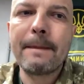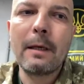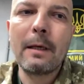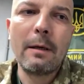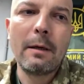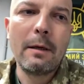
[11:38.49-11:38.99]

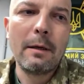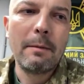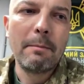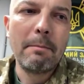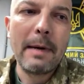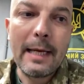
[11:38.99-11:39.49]
uh,
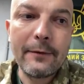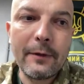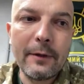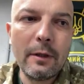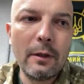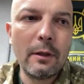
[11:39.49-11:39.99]
met
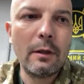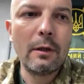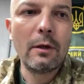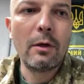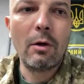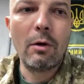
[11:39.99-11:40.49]
uh,